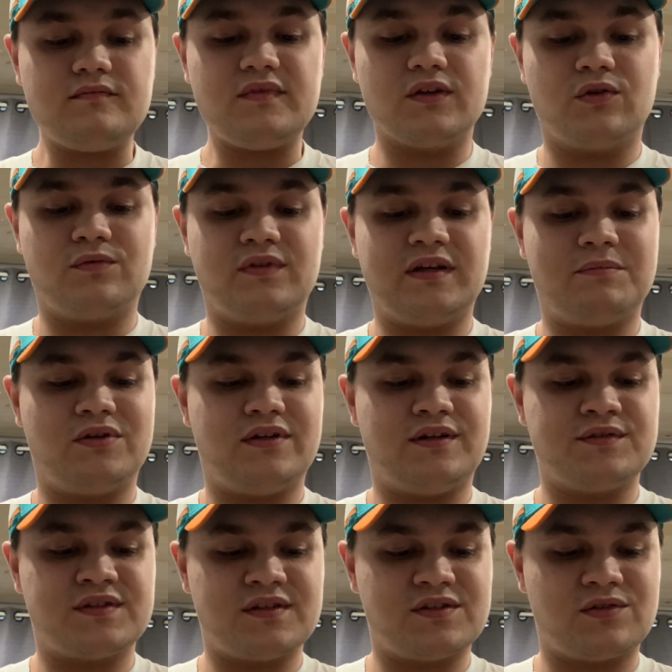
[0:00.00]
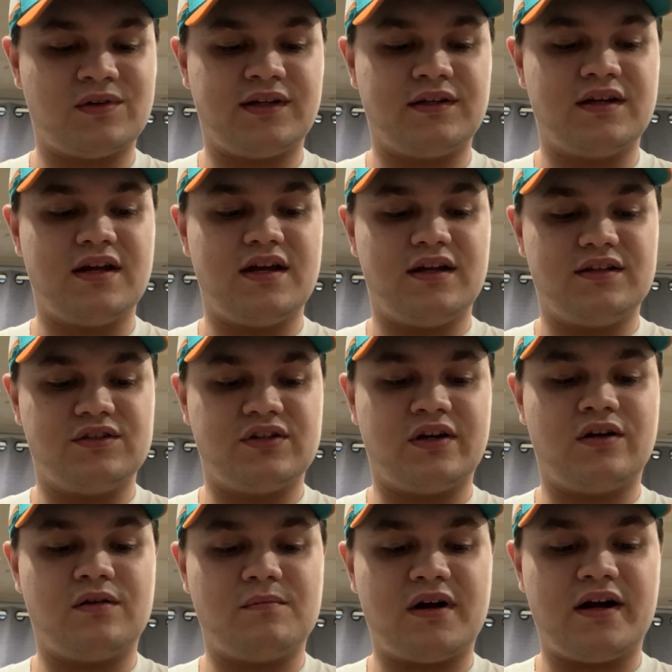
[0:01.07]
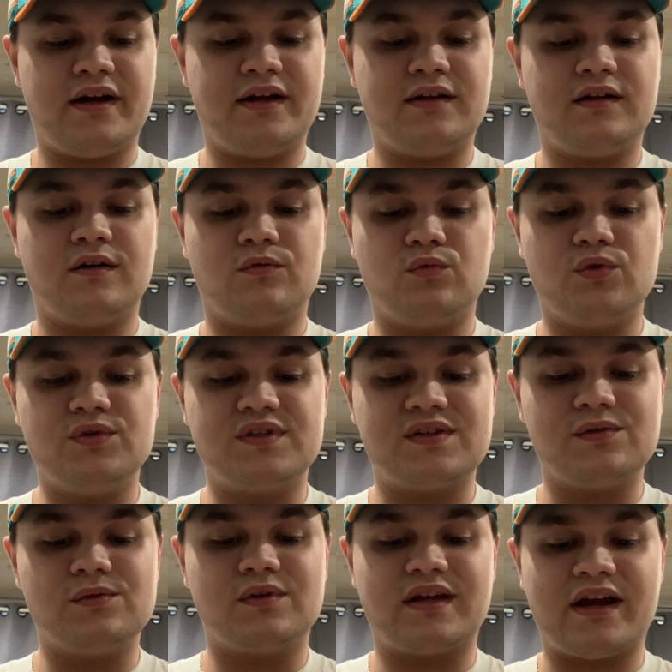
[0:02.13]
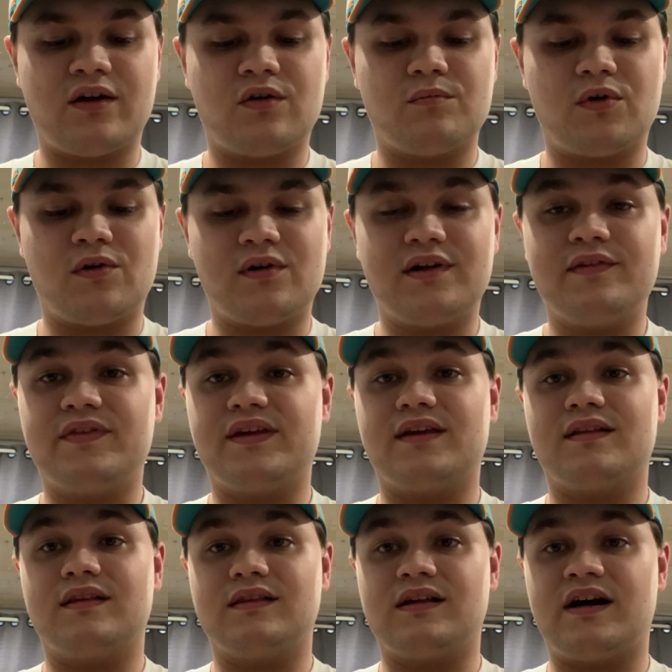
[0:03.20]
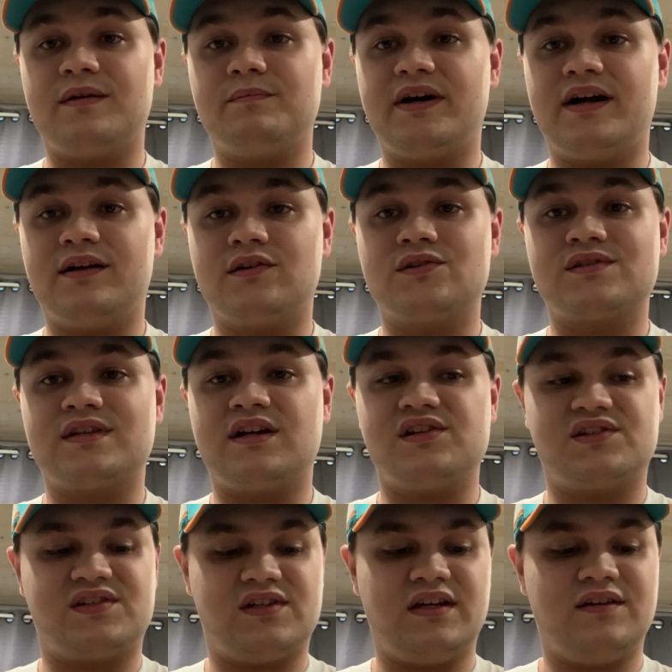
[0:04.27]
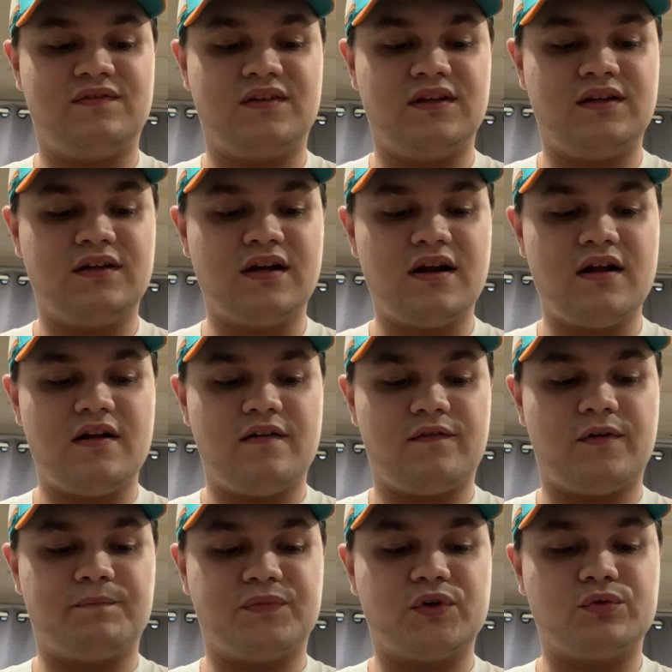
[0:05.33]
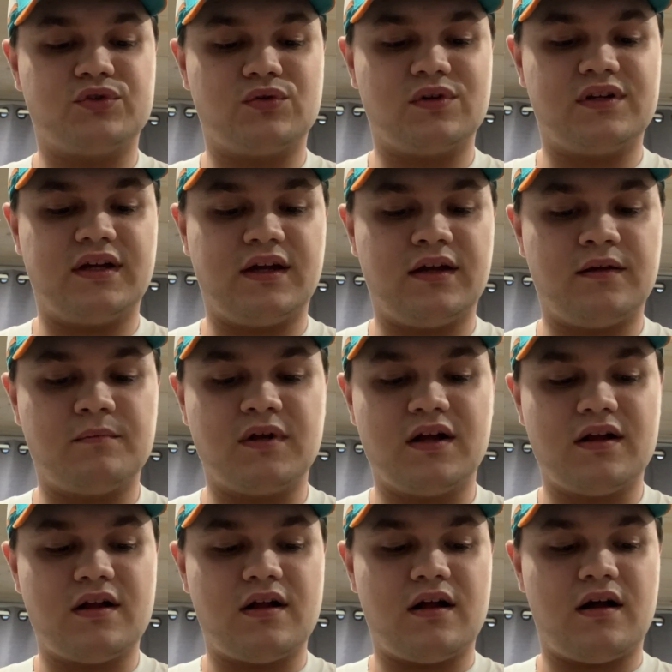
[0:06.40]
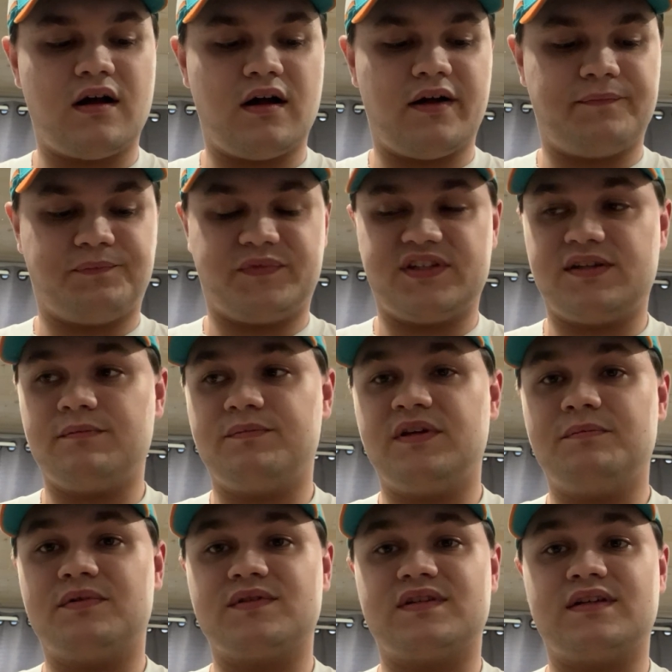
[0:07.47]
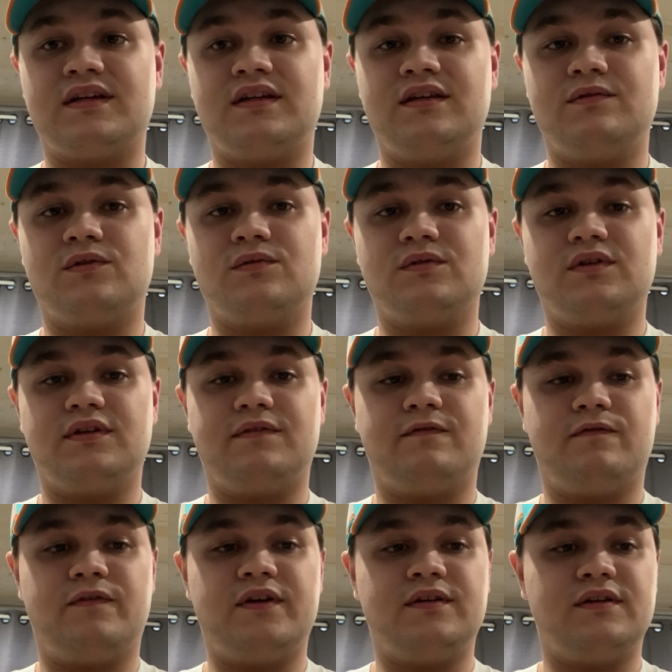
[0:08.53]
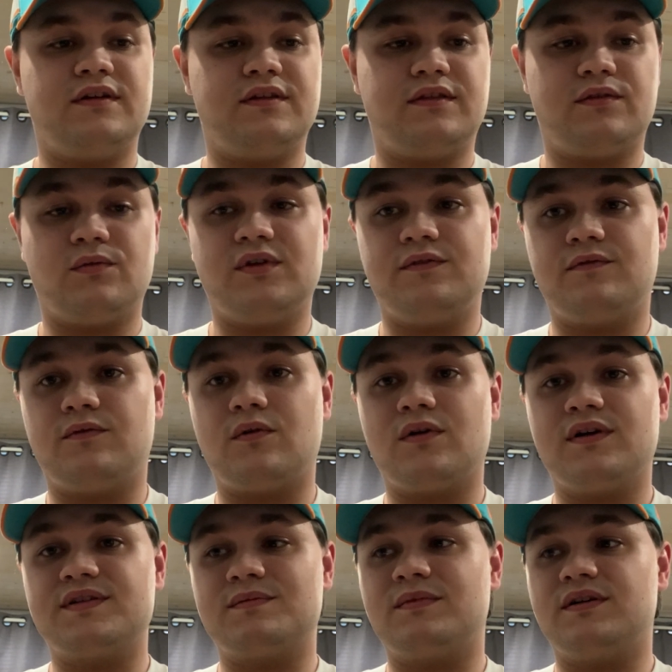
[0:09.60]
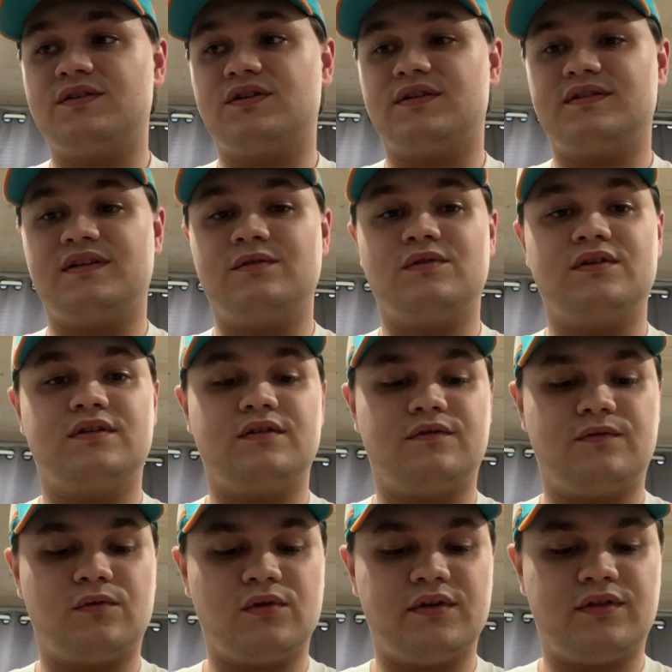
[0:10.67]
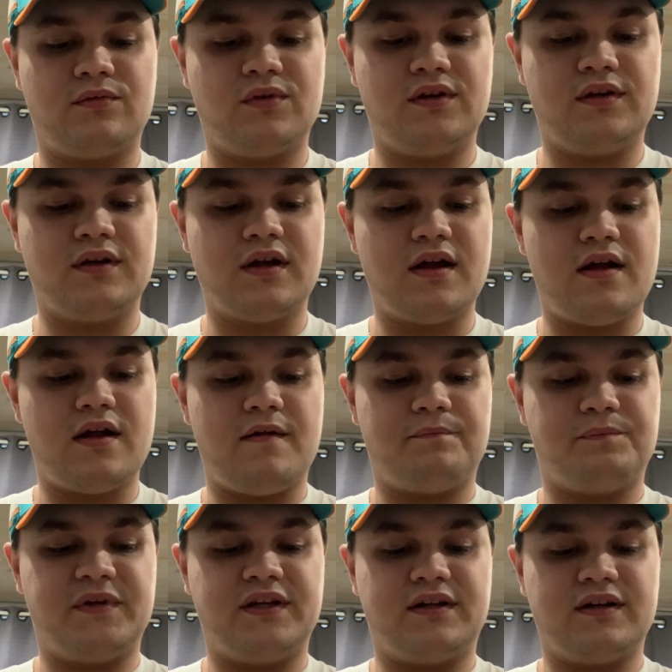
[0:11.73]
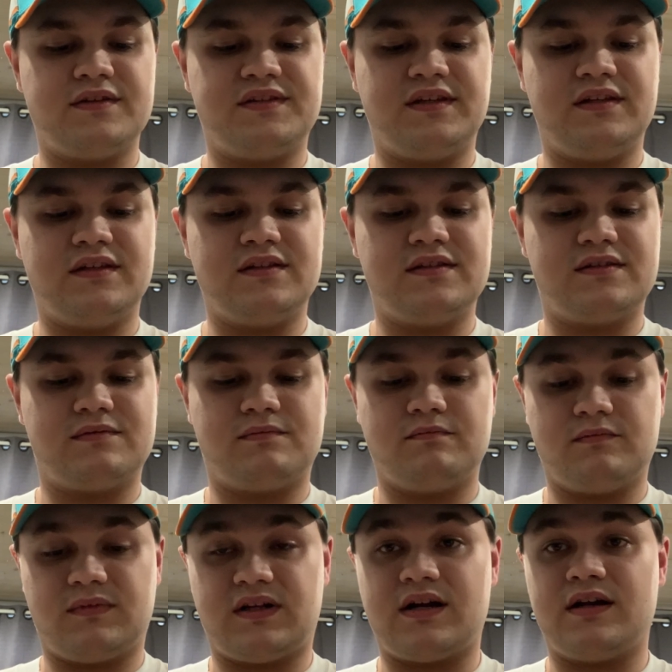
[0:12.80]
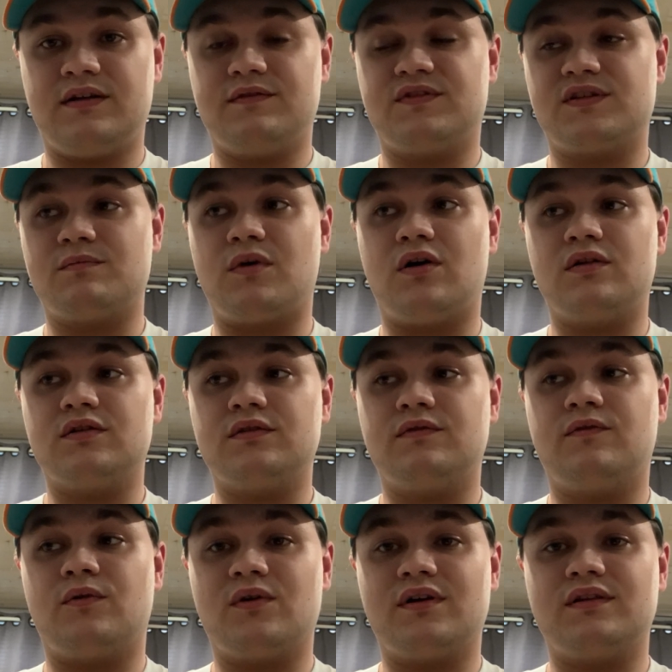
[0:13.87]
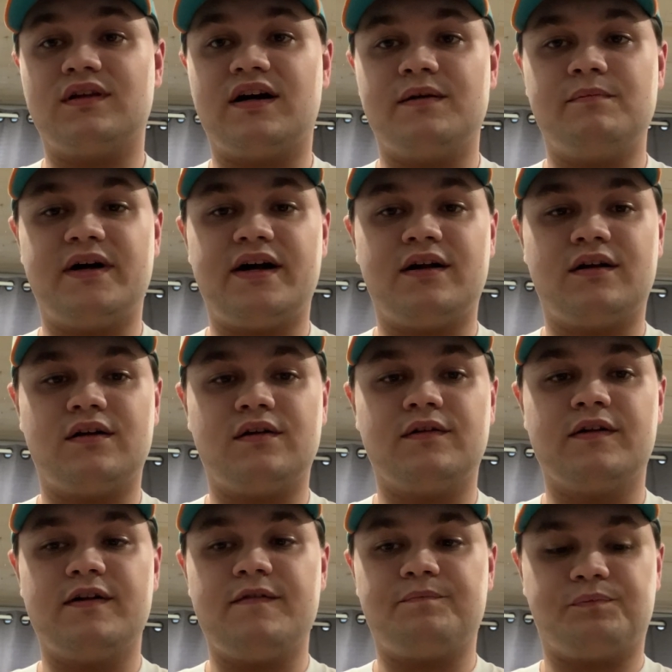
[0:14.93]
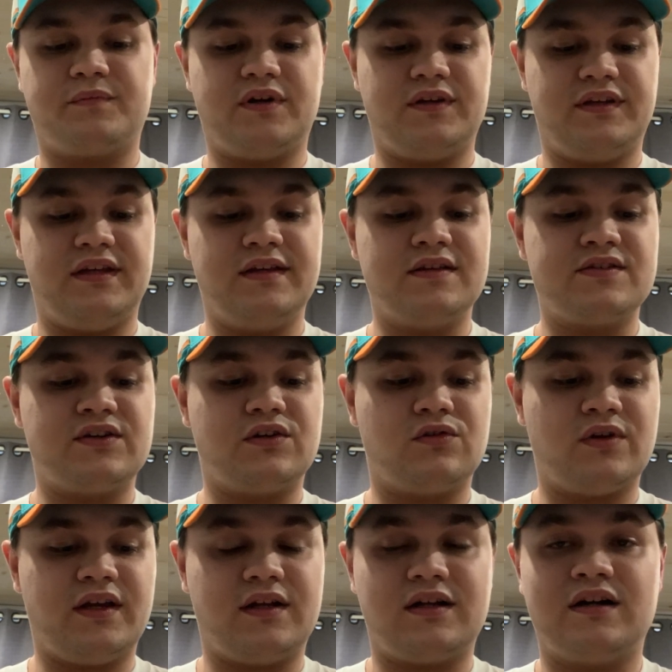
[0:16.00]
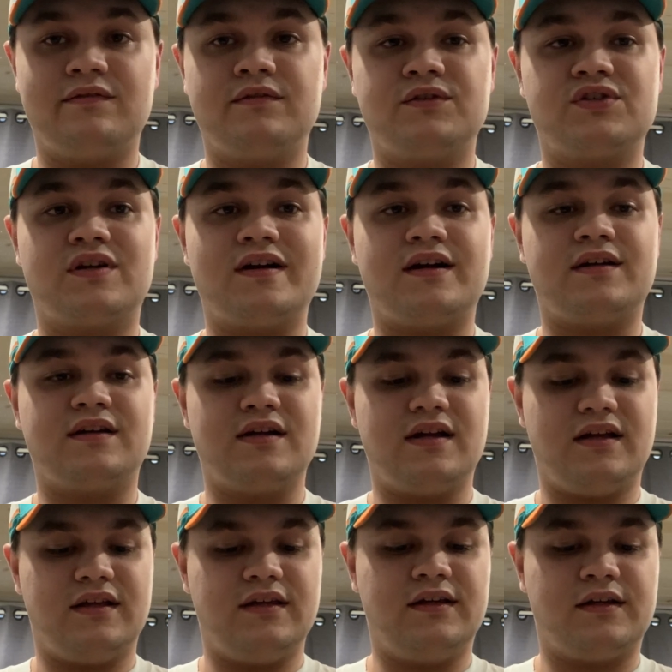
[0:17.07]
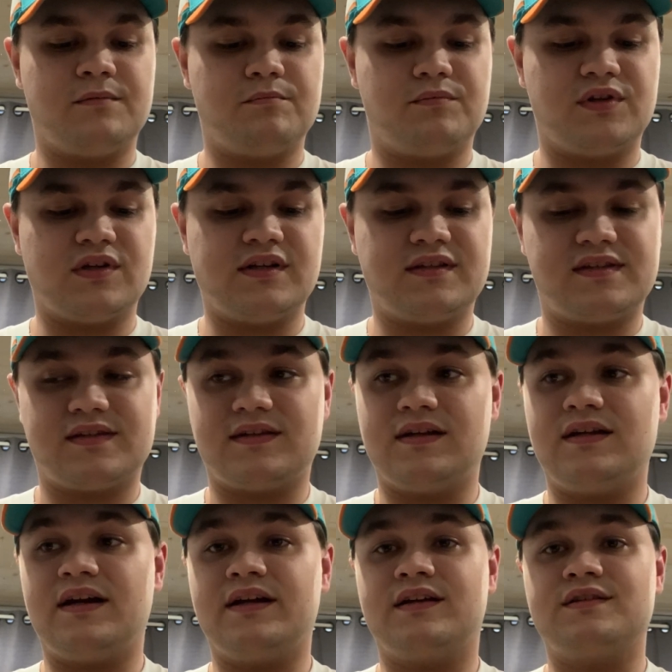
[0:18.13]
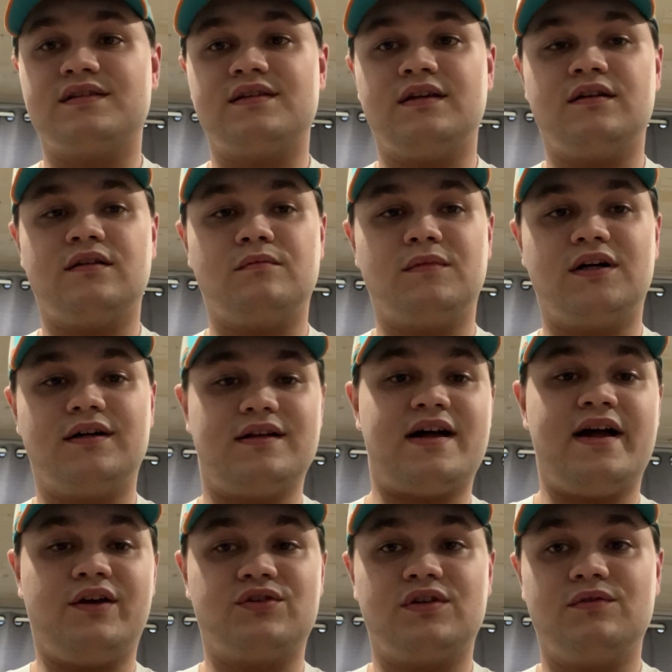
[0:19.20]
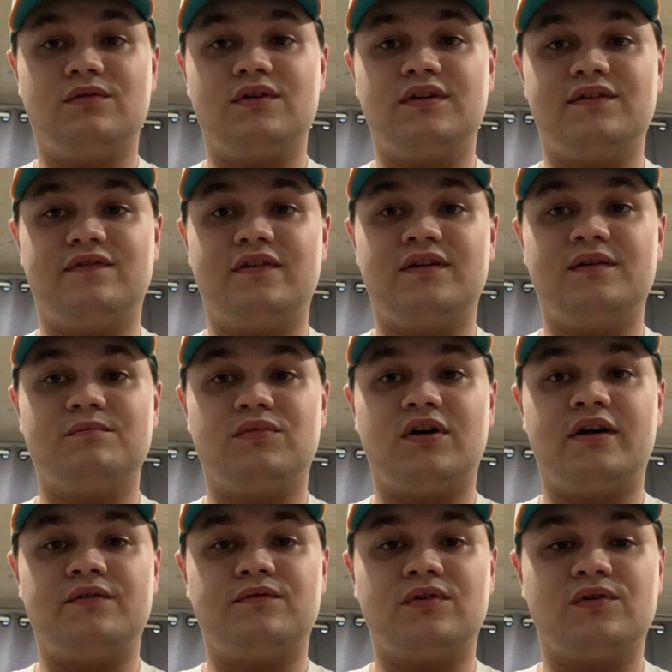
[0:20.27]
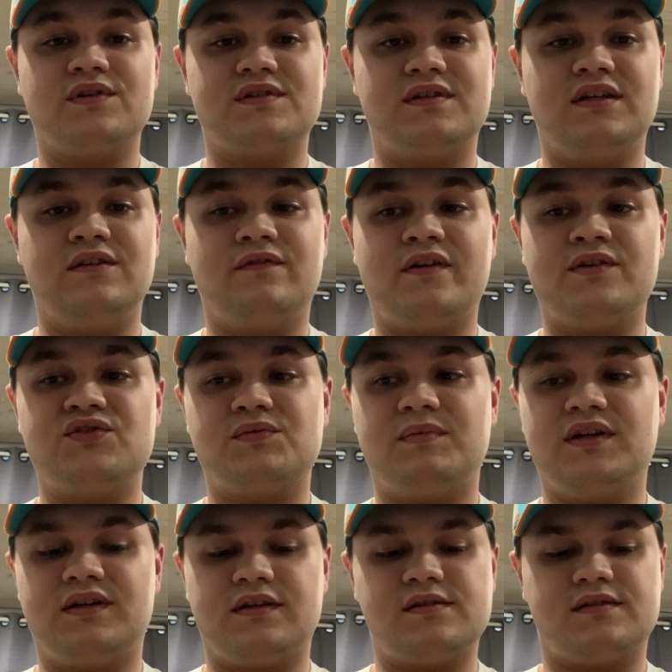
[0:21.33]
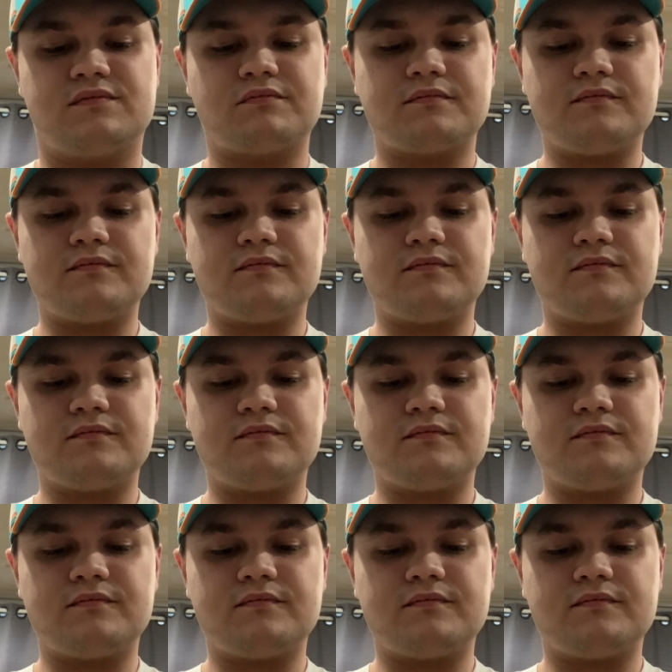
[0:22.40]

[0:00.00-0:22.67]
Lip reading: hopefully I pronounced this right, Jeremiah Owusu-Karamoah, the linebacker slash safety from Notre Dame. Some people say he won't really fit in a 3-4 as much as he would in a 4-3 because he is kind of smaller for a linebacker, but he is a great coverage guy. He can blitz, and I can see him actually really fitting Brian Flores' defense because